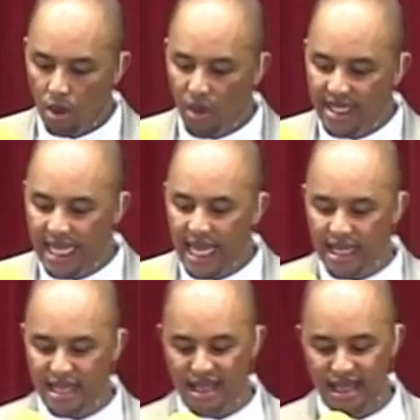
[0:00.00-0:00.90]
We
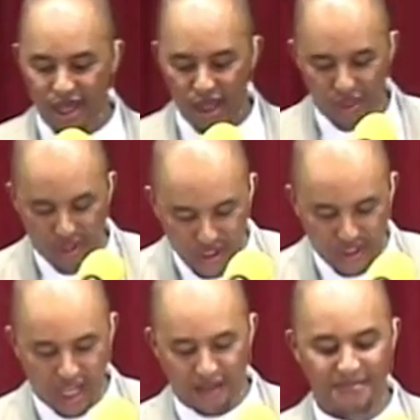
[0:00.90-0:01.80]
take the
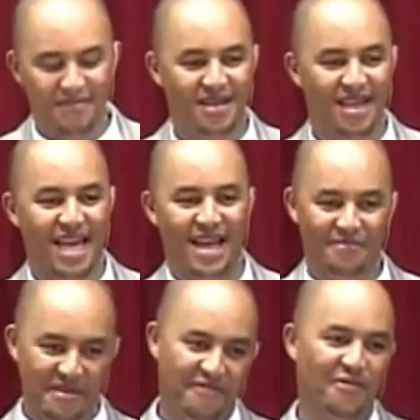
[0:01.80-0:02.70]
step
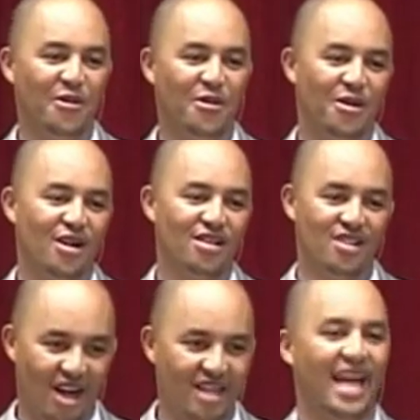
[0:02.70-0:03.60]
before
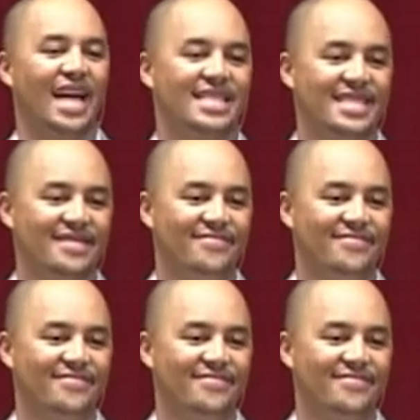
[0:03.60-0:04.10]
God acts.